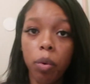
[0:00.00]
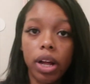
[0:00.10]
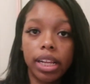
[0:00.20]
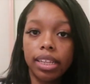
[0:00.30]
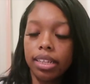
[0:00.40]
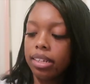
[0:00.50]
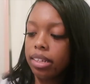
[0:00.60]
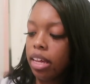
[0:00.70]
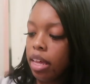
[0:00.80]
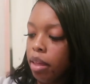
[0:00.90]

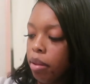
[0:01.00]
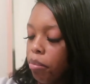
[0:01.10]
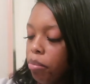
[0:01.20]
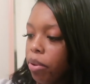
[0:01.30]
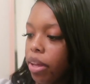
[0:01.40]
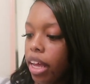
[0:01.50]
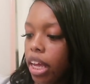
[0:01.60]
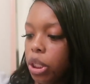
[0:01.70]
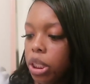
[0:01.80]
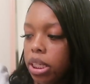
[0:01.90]
ones, but
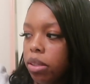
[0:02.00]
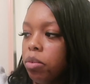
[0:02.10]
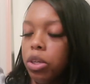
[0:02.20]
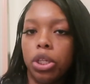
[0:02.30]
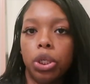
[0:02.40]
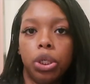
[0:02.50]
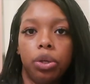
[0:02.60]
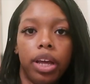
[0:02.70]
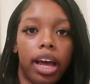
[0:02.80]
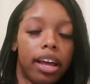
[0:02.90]
I just wanted to show
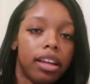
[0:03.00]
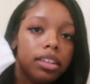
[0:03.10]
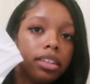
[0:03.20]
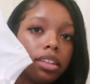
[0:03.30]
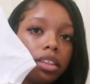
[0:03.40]
you guys